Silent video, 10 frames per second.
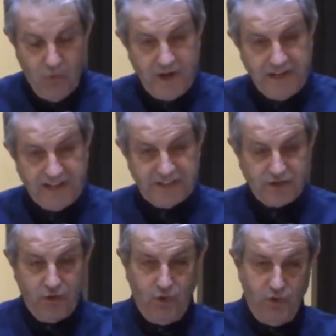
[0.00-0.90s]
one
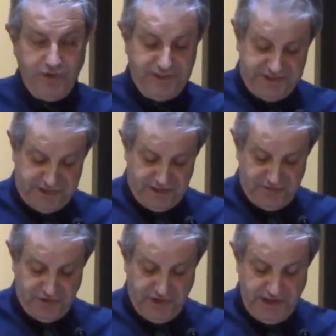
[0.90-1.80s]
needed to hold the
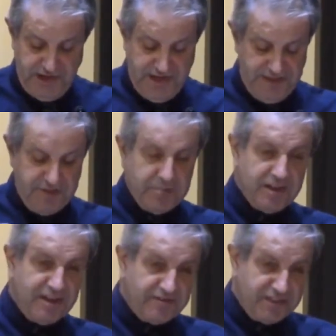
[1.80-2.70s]
silver in the
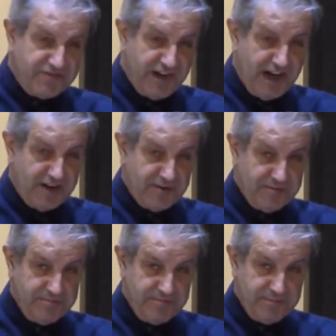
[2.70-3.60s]
middle of the fire,